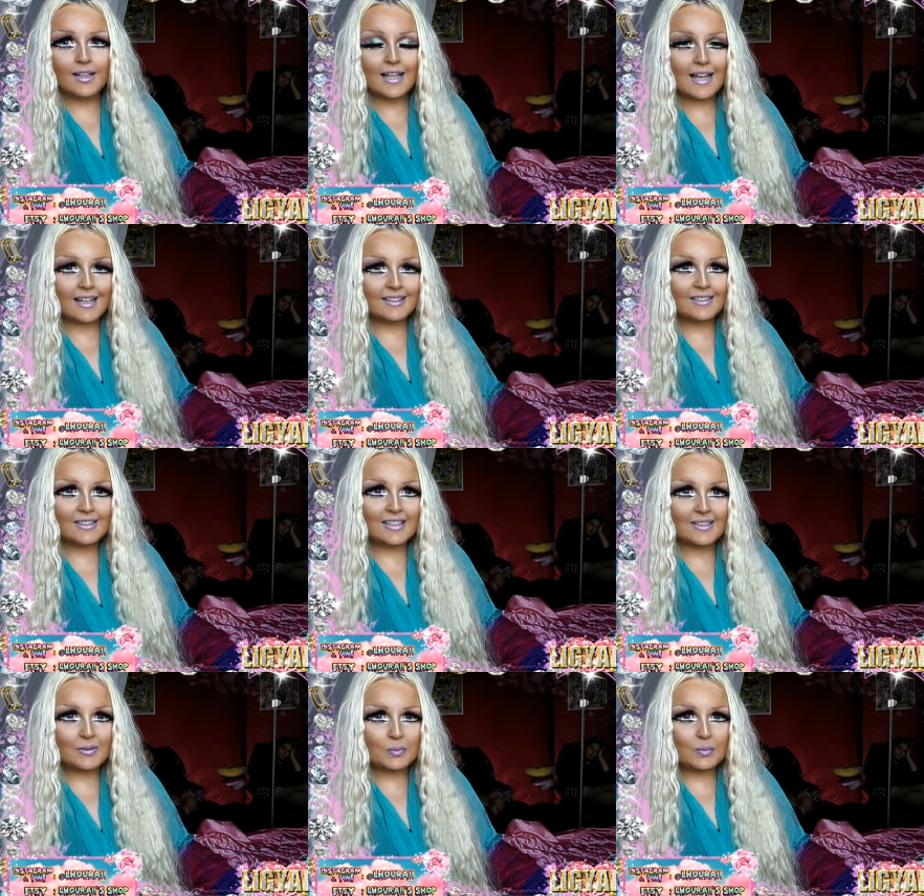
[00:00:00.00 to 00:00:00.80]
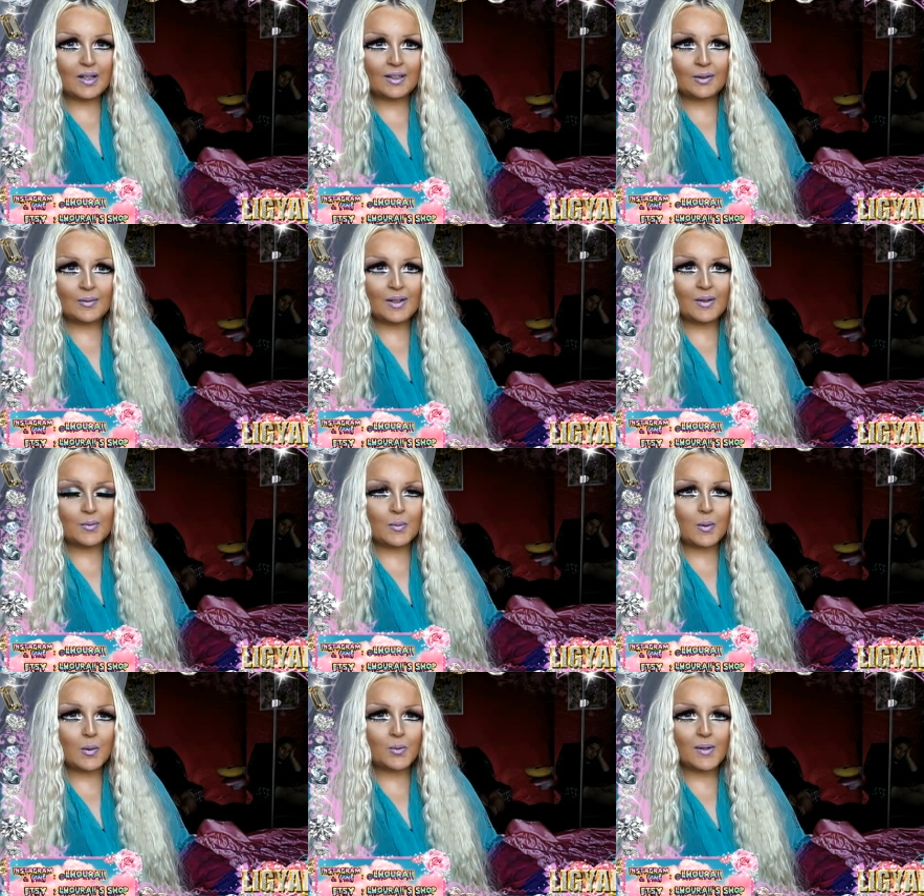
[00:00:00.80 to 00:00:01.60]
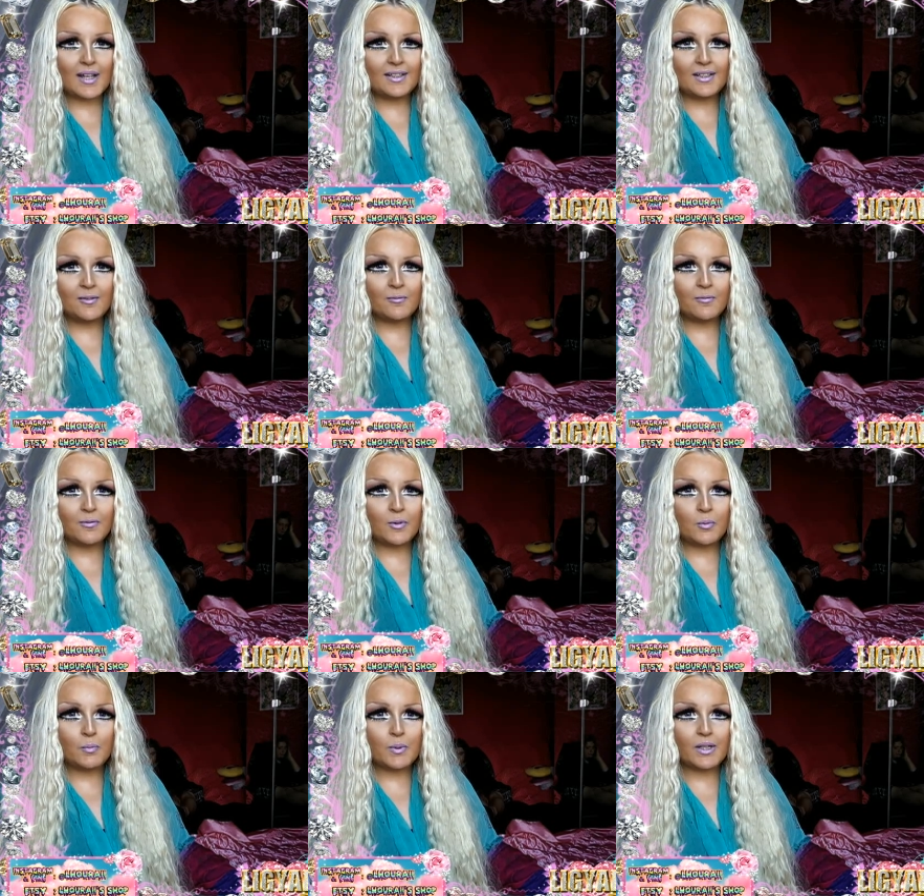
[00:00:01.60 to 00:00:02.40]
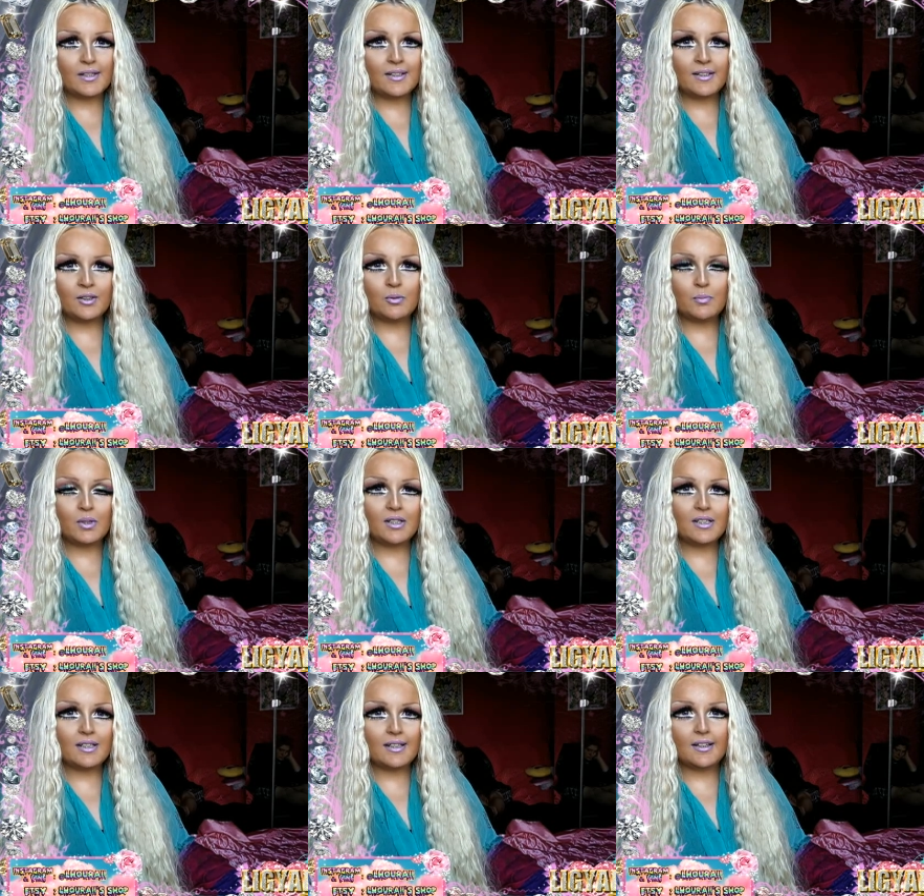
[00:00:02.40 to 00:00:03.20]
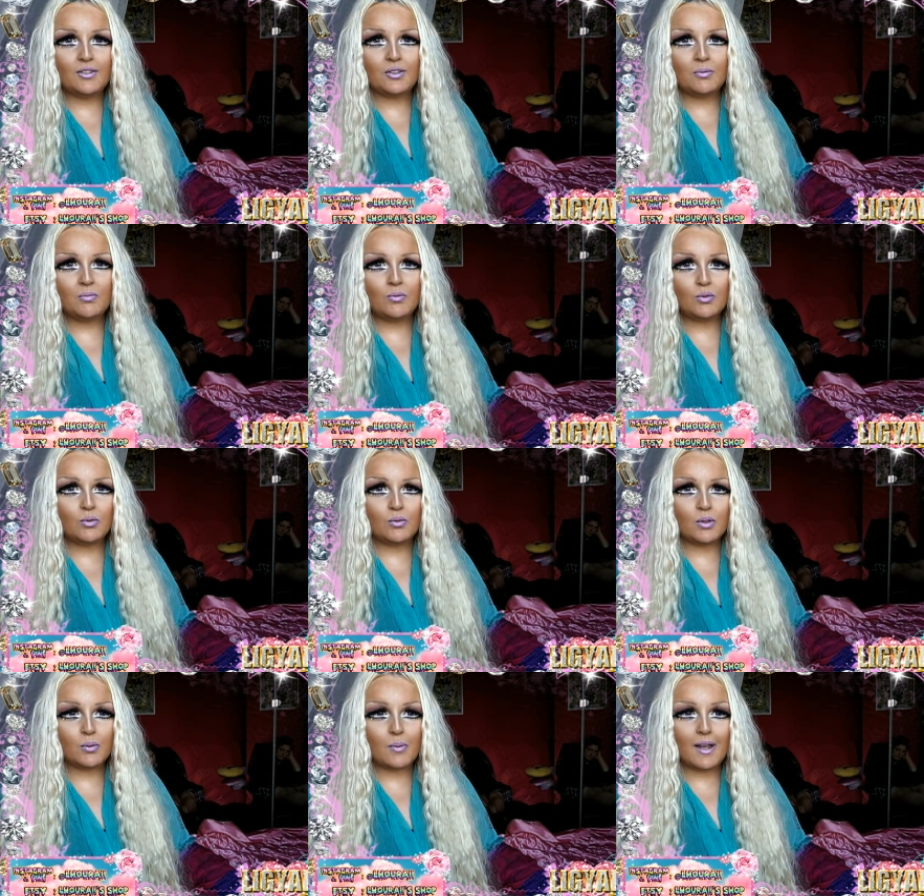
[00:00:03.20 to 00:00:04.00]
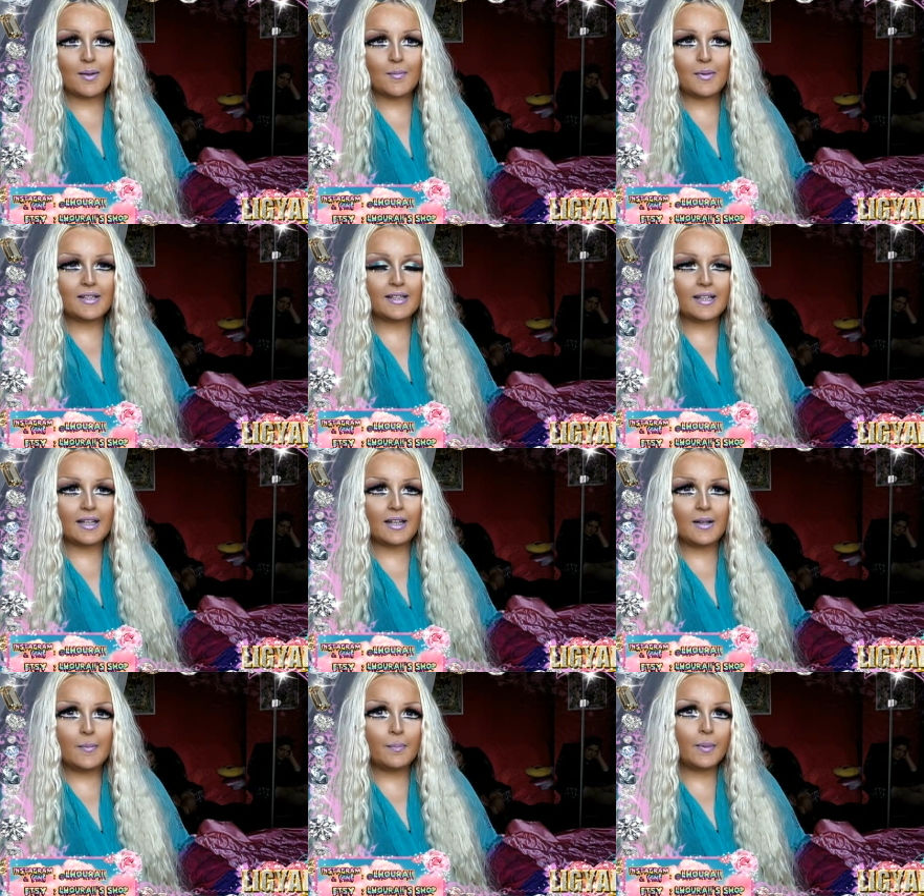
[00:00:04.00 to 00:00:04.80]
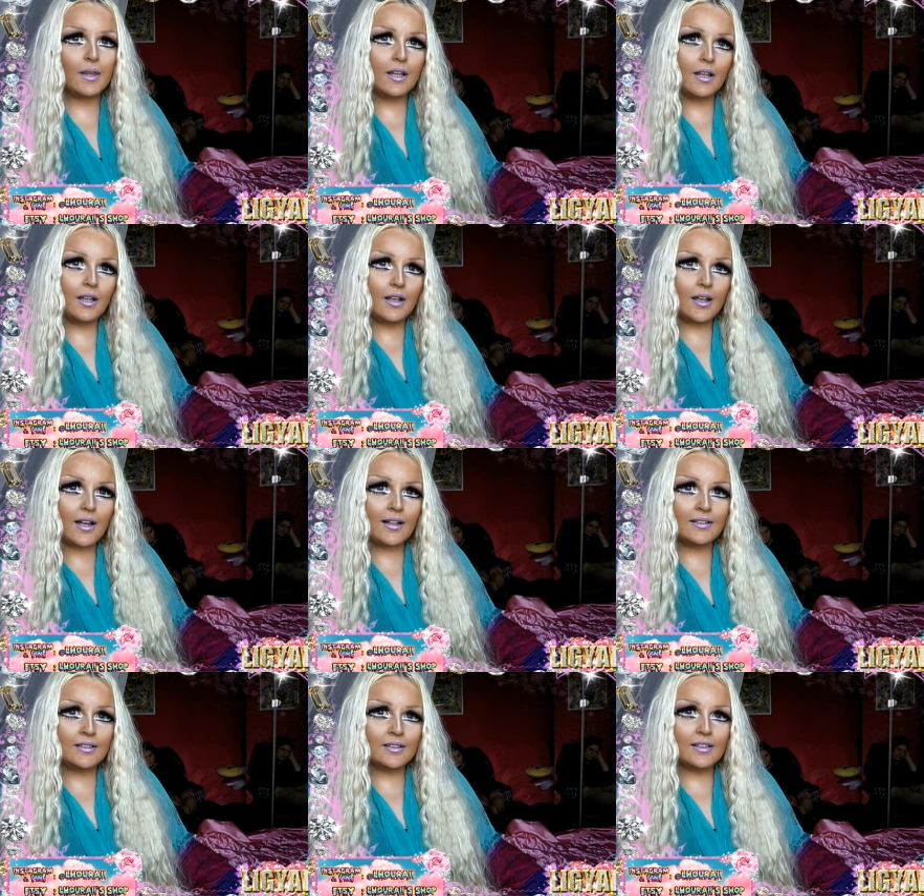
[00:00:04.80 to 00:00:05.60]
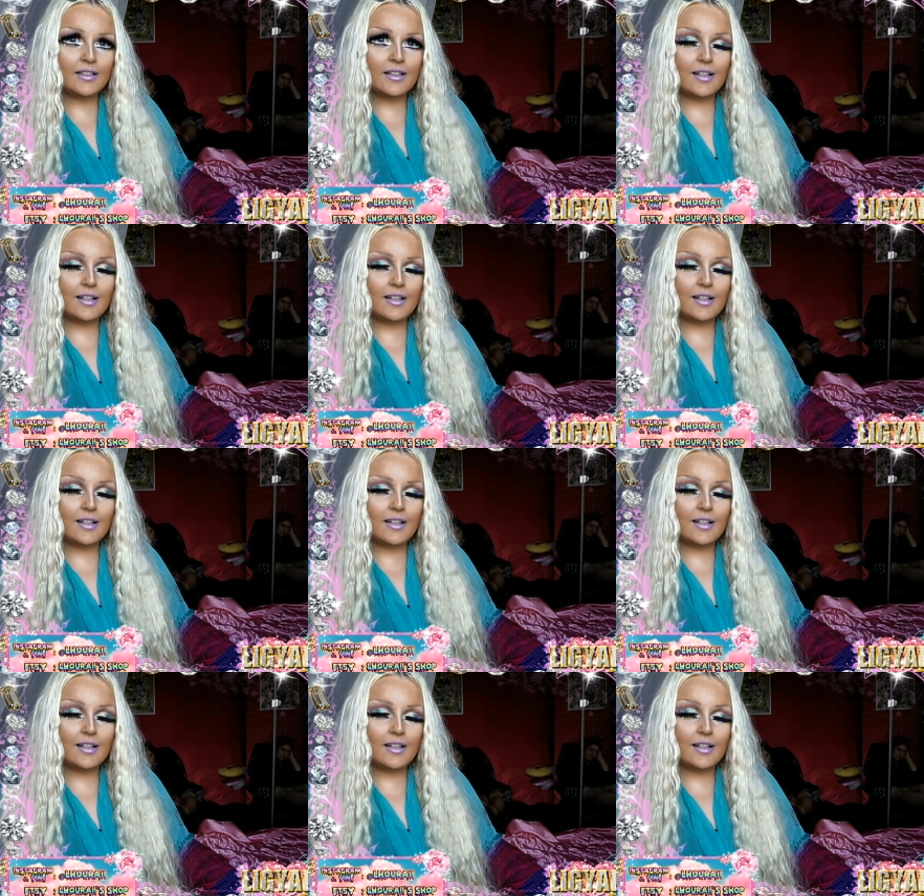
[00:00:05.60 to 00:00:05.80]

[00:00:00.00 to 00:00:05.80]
And anyway, we were waiting for the bus in the bus station, which was quite busy. And